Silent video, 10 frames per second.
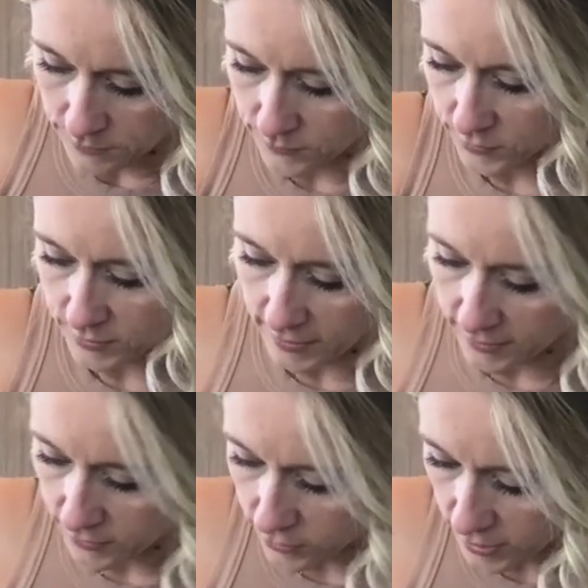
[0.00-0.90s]
just like
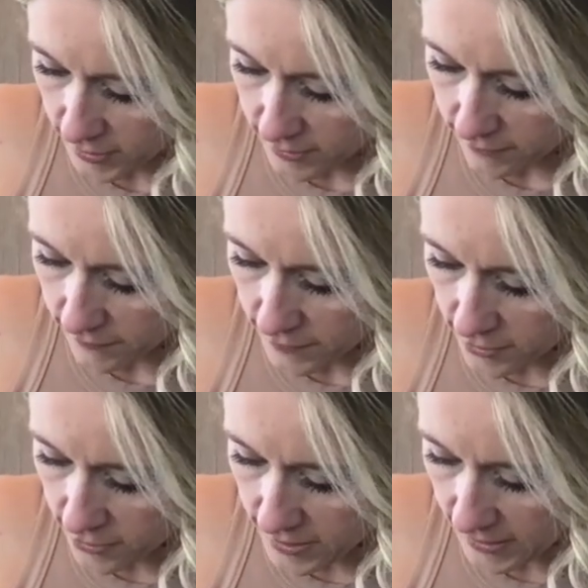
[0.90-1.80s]
trying to
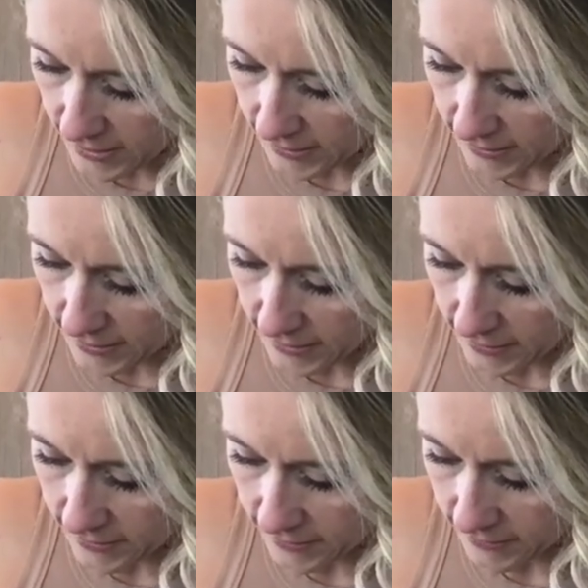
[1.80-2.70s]
very
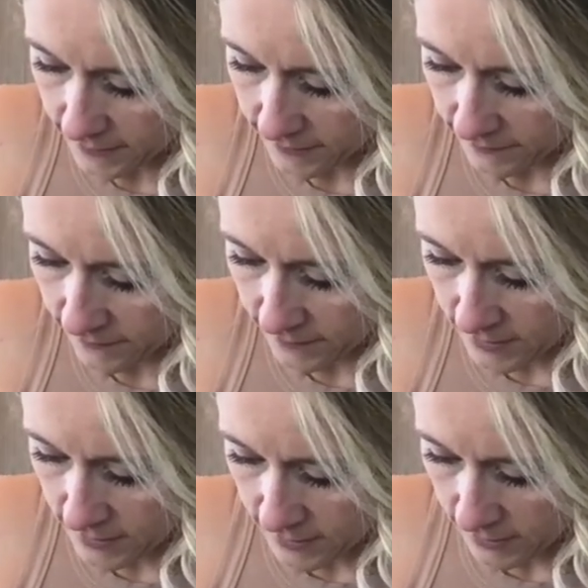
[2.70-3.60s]
lightly
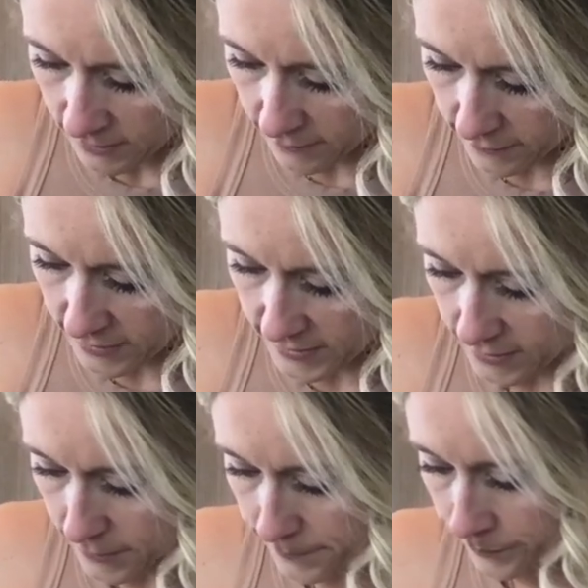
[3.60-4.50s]
cover this
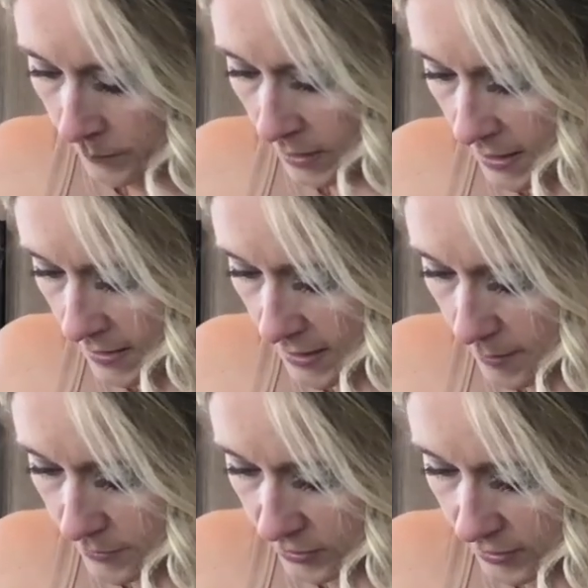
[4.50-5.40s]
up, and then
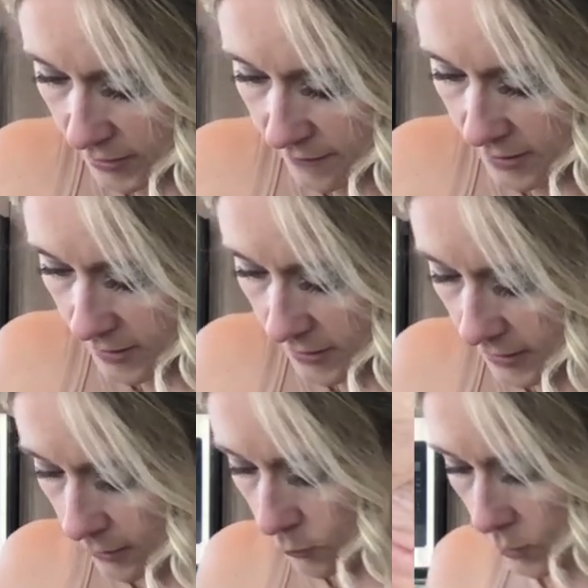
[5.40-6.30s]
I'm just going to give it a
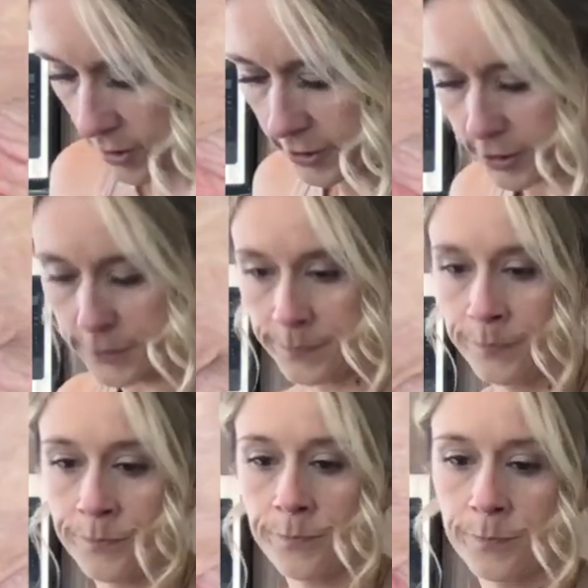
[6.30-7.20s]
little water
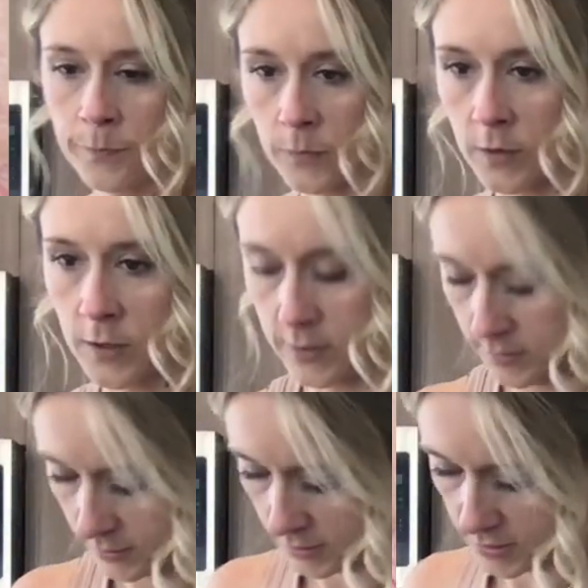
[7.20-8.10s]

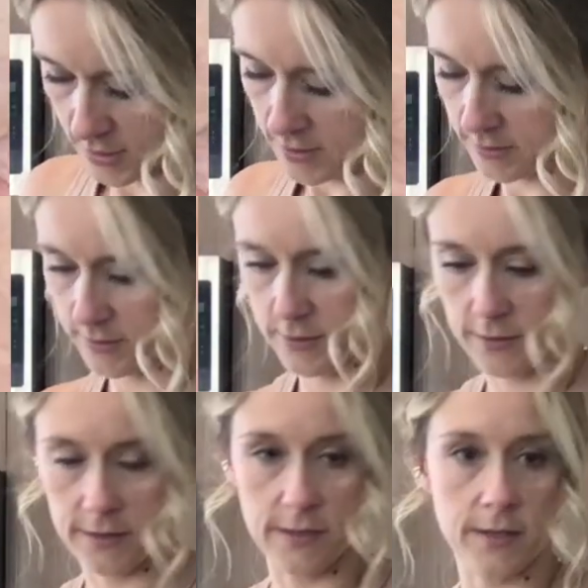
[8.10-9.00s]
at
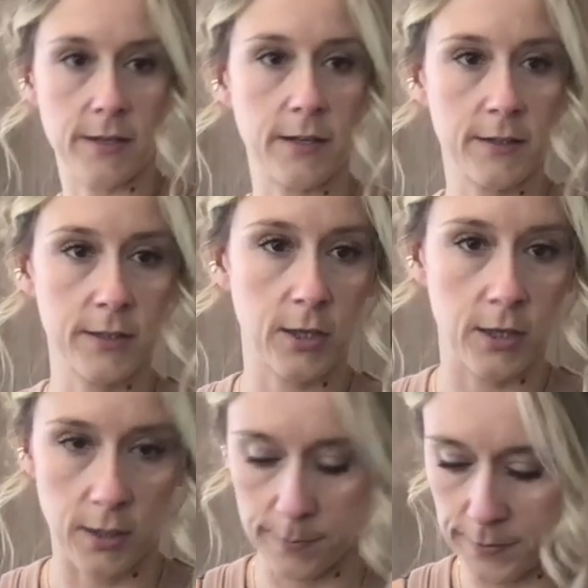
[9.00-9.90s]
the
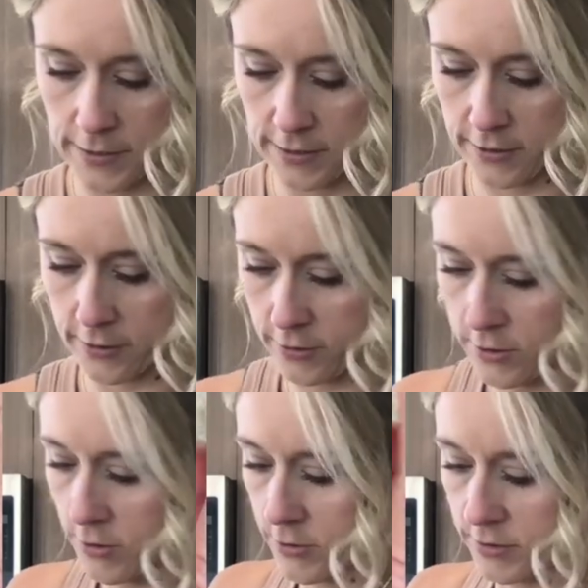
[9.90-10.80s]
top here.
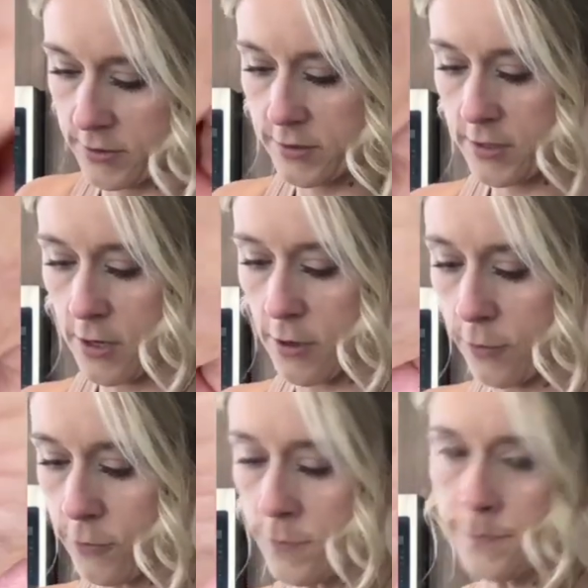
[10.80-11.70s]

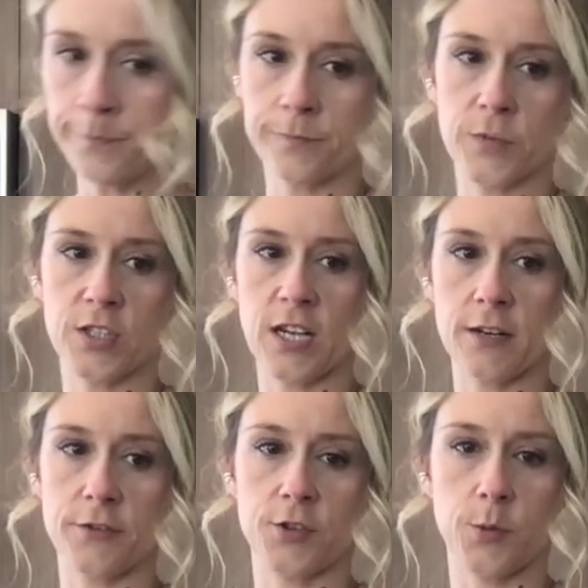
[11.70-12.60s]
So just kind
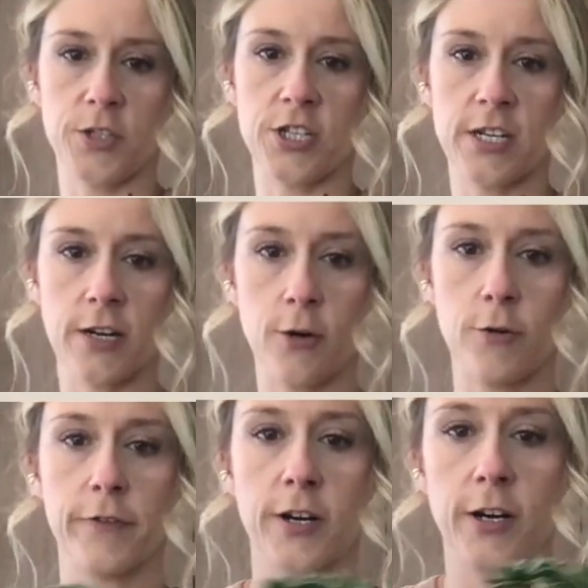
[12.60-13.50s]
of switching it
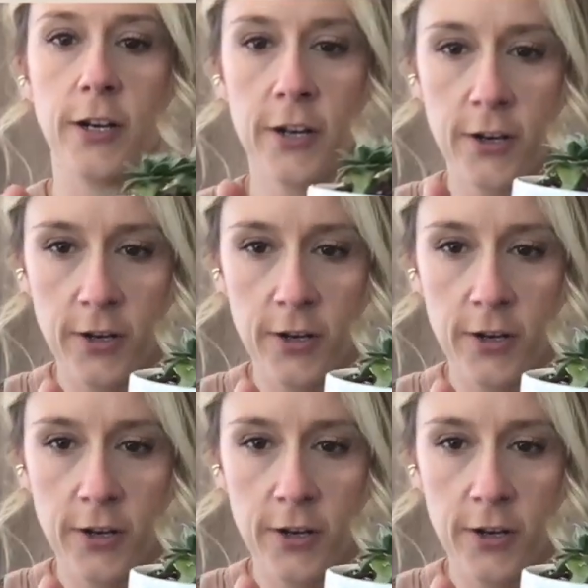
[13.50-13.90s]
over,